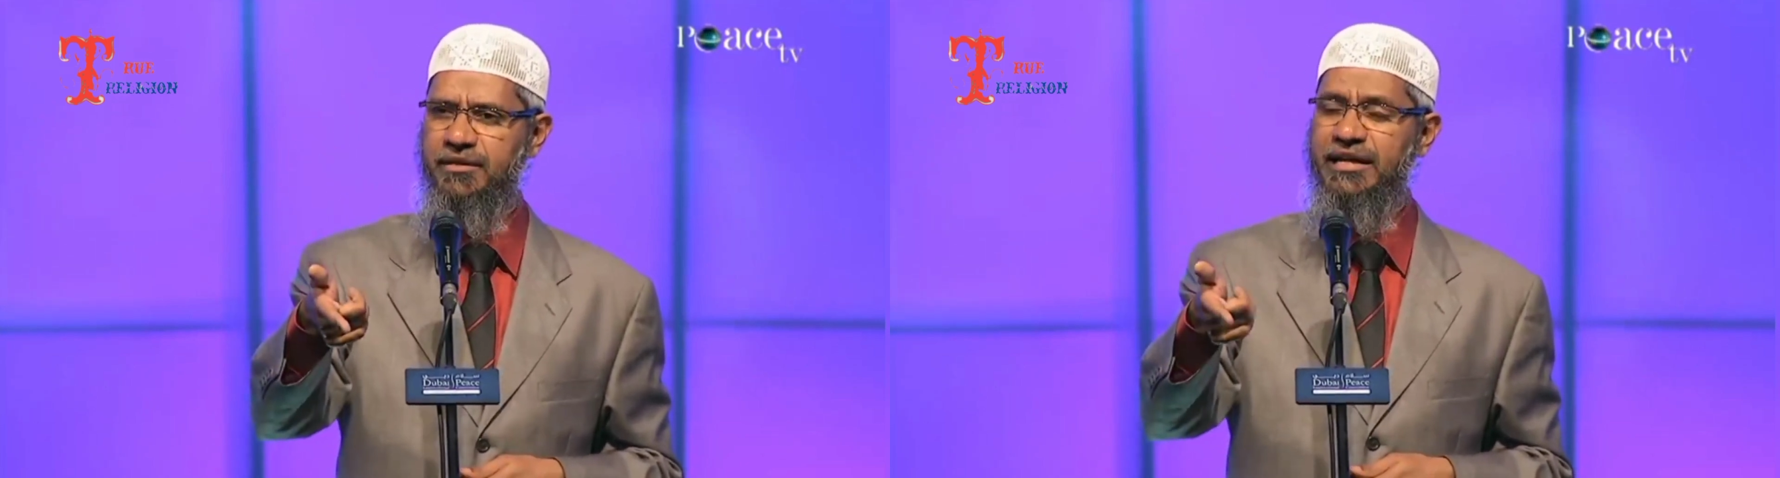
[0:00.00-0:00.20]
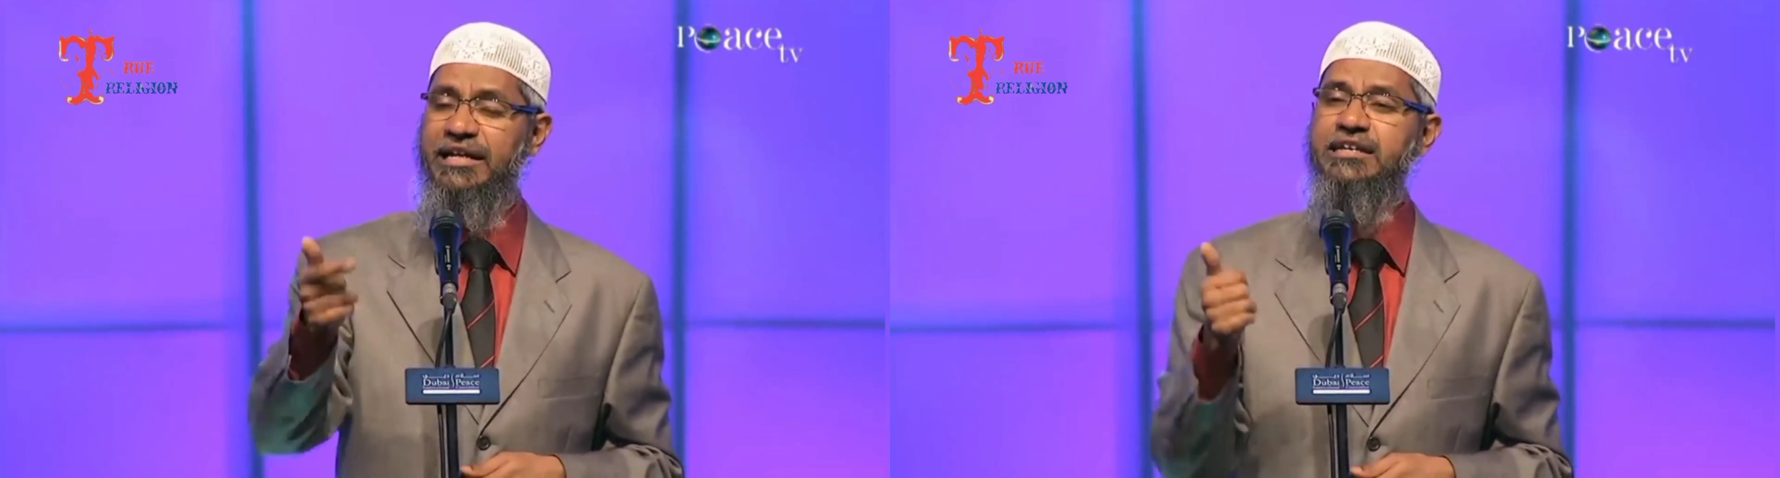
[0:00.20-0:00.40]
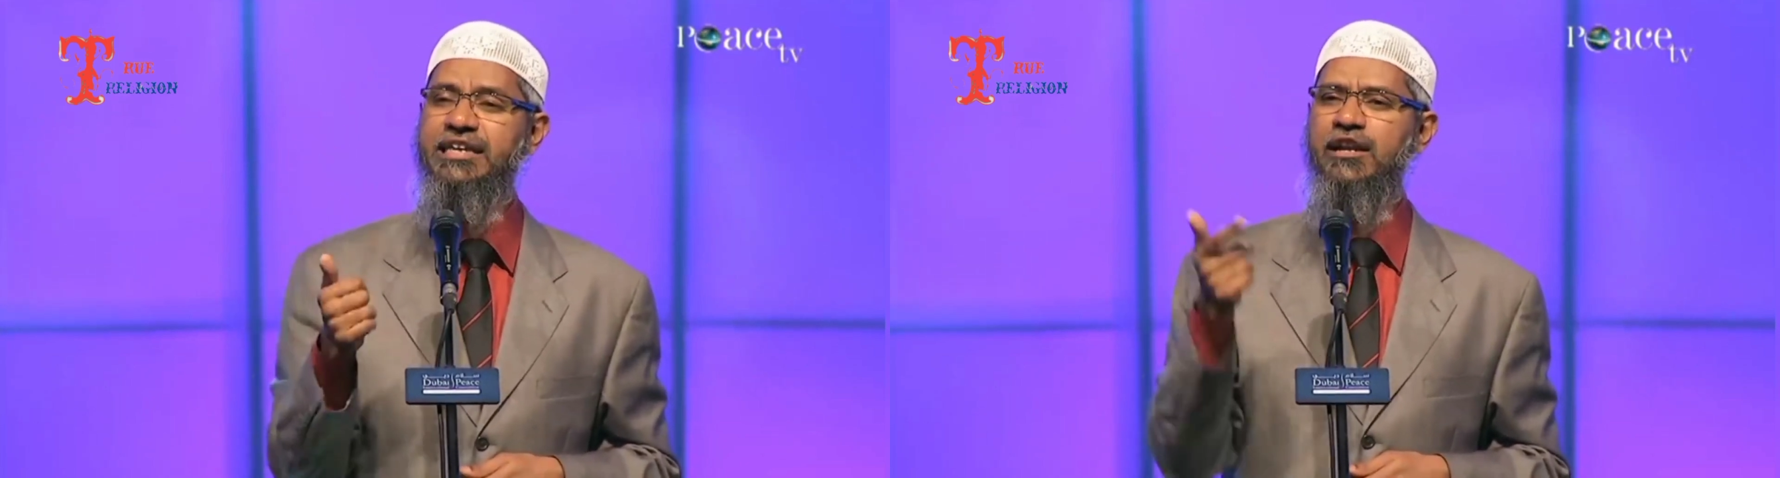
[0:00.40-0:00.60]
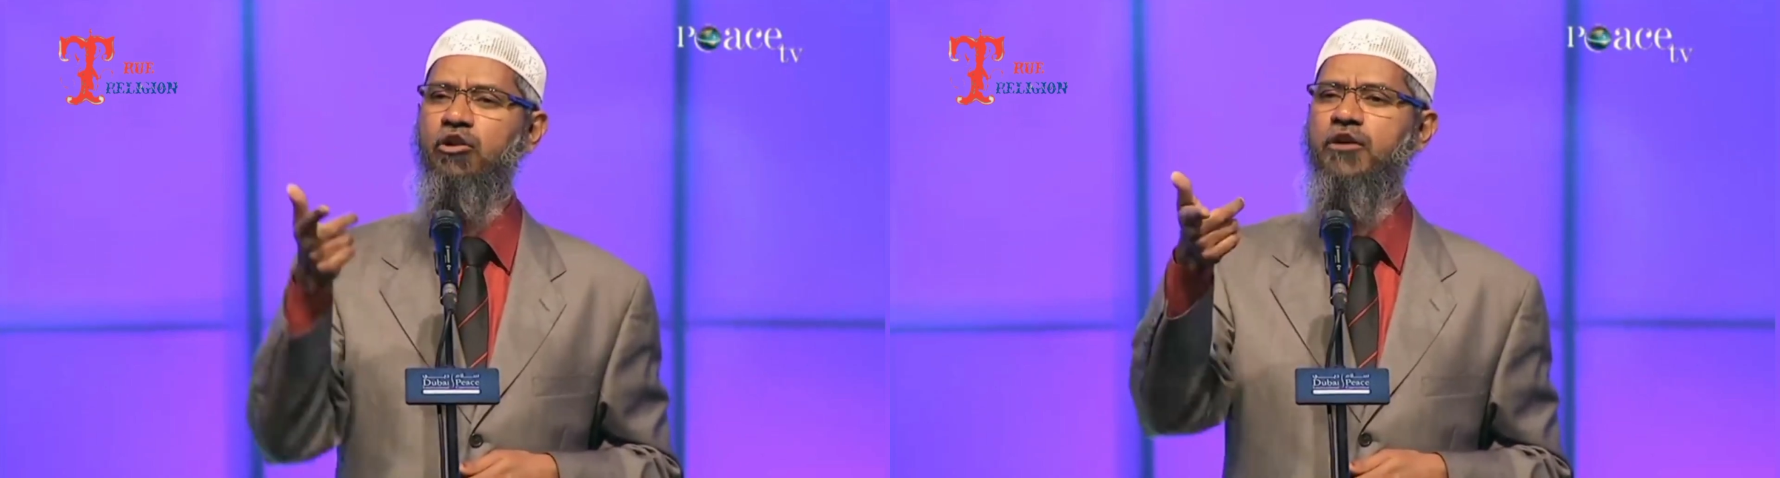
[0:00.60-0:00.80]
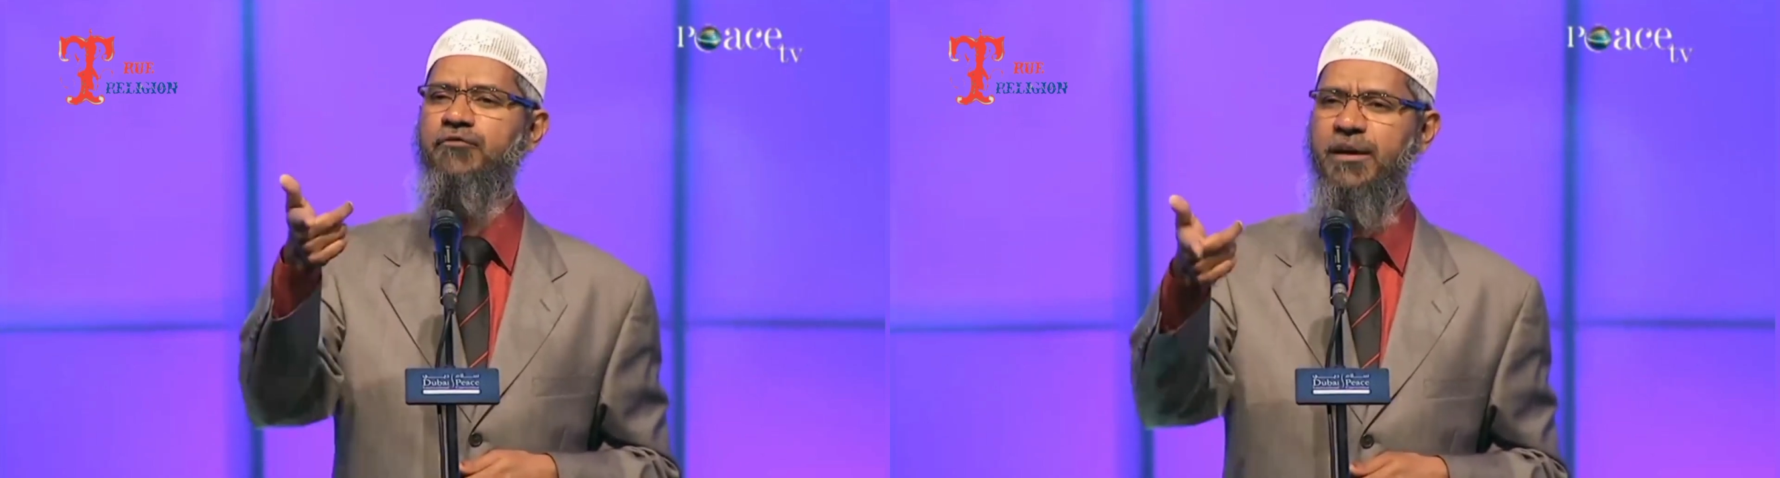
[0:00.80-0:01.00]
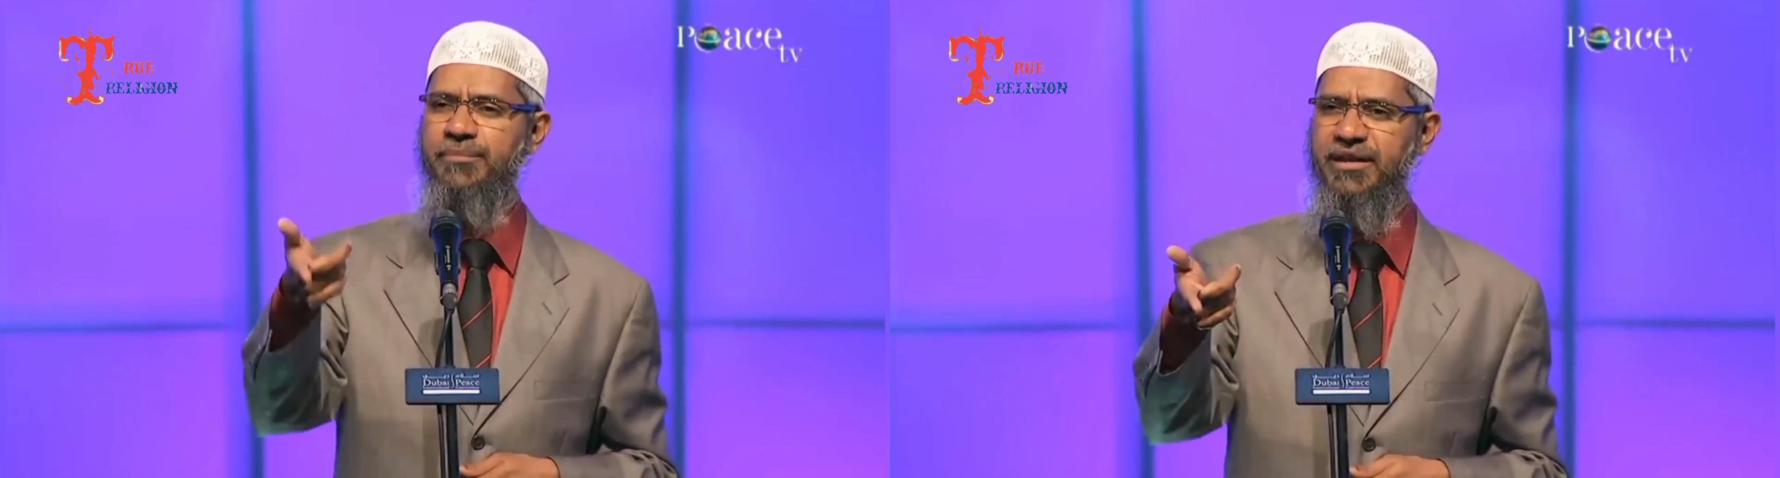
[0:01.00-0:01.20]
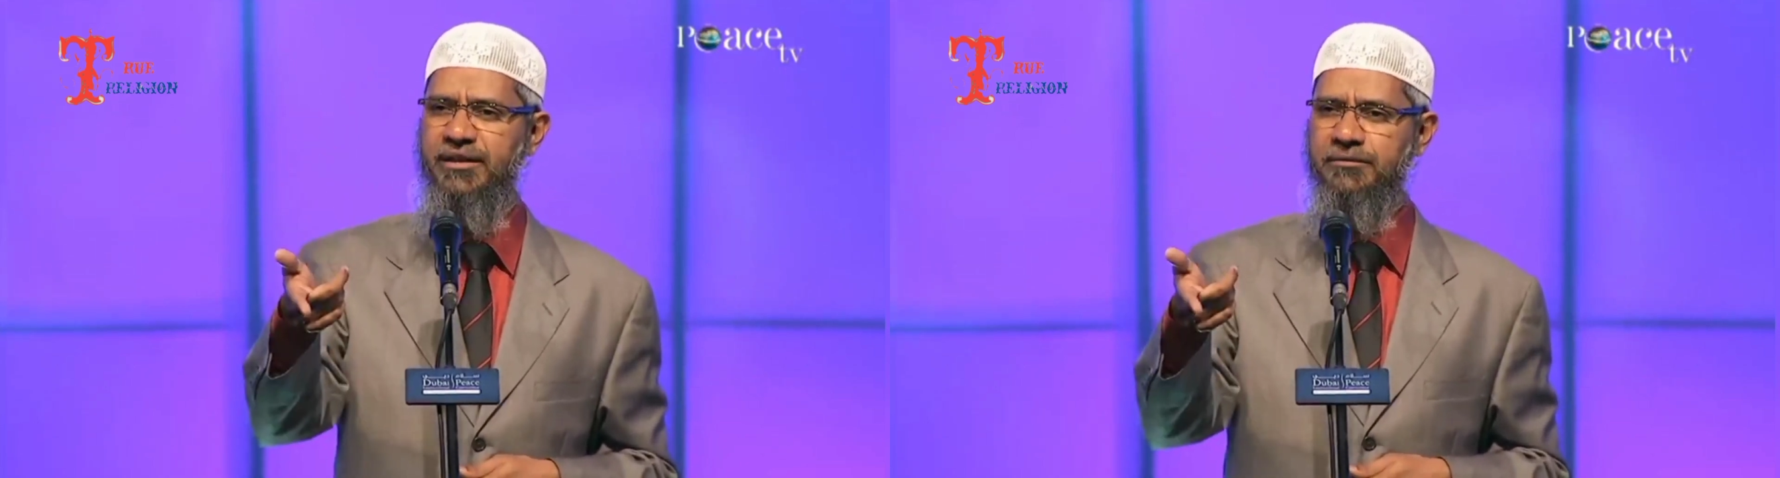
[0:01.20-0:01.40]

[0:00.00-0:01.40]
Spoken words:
He shall glorify me.